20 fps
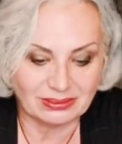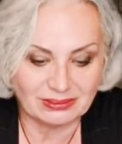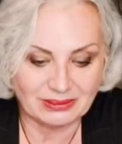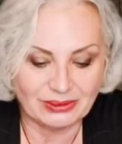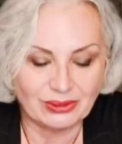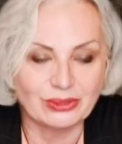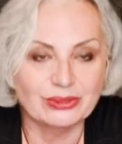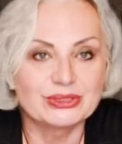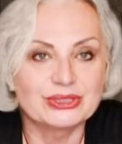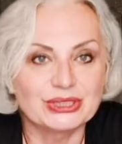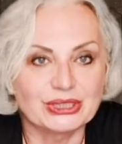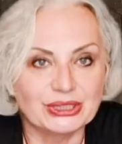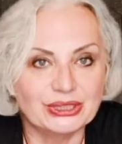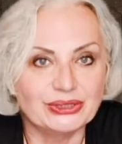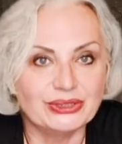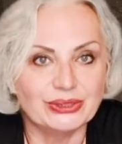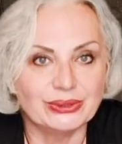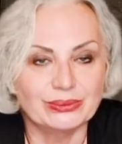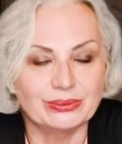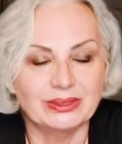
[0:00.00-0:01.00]

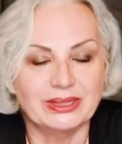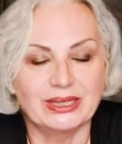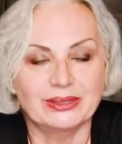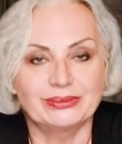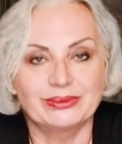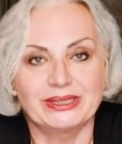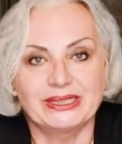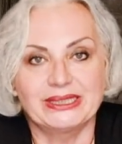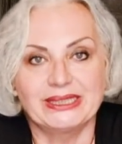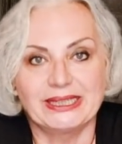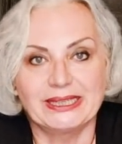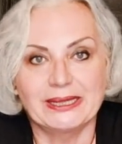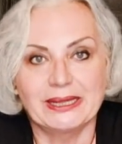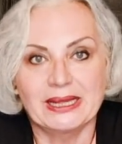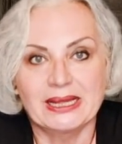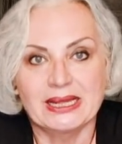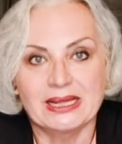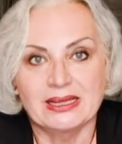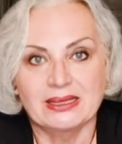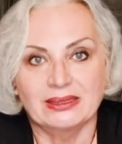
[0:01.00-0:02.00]
continue with the reading.
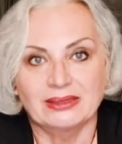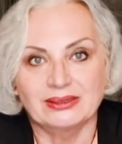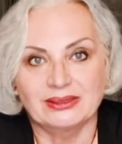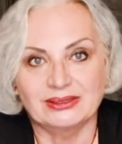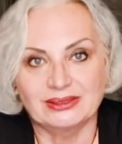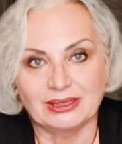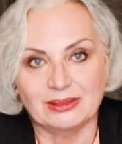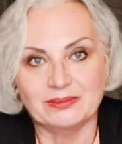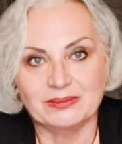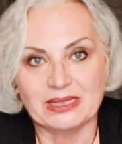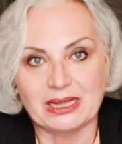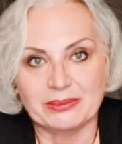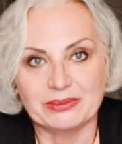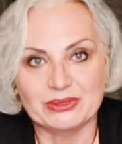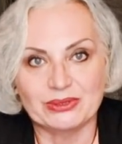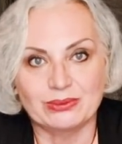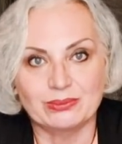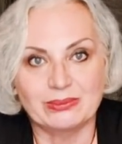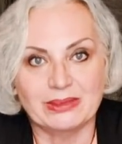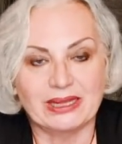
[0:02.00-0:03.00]
So
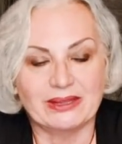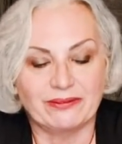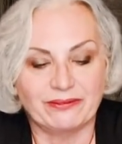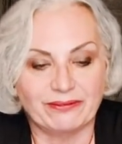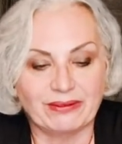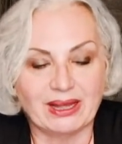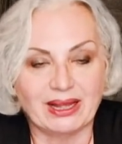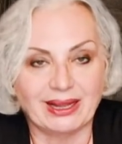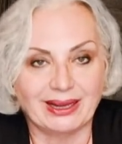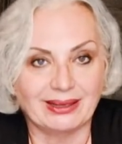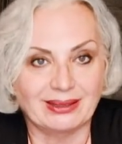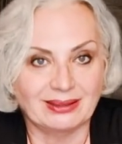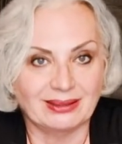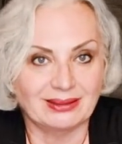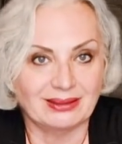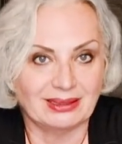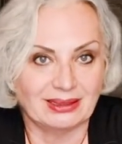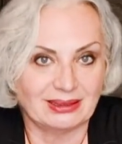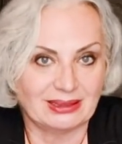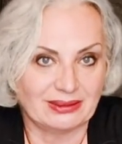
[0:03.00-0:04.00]
sometimes you may find
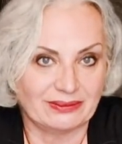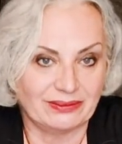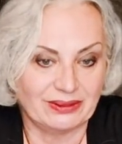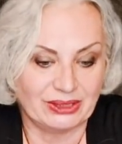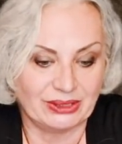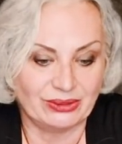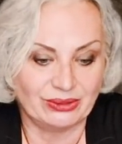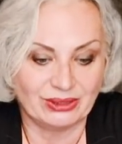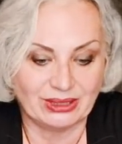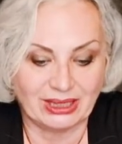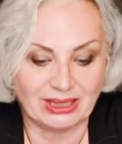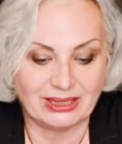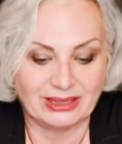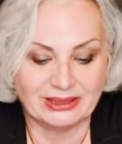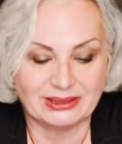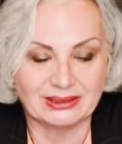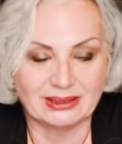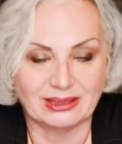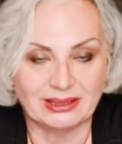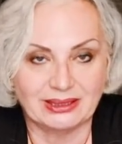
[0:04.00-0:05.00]
in a video that
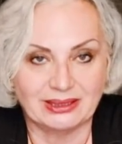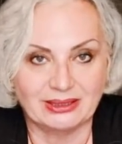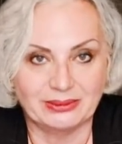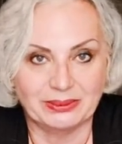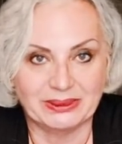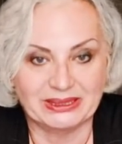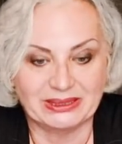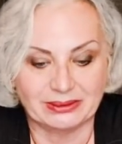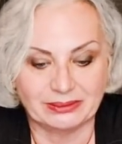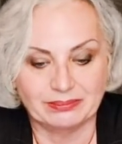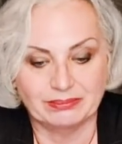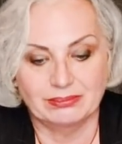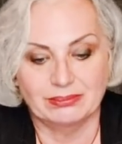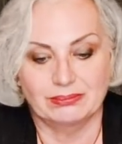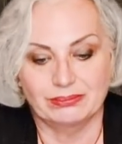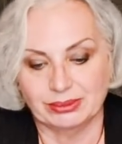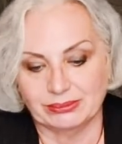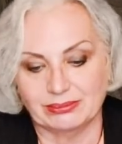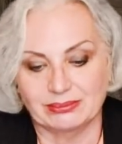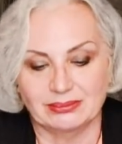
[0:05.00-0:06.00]
it's a little bit,
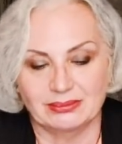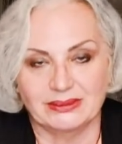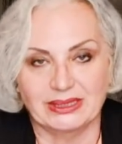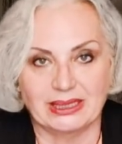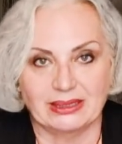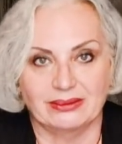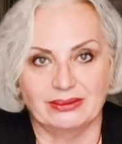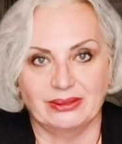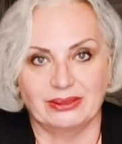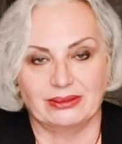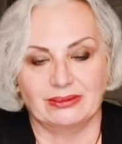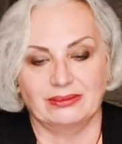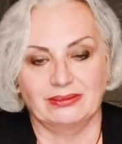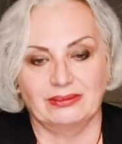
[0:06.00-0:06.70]
yeah, you know,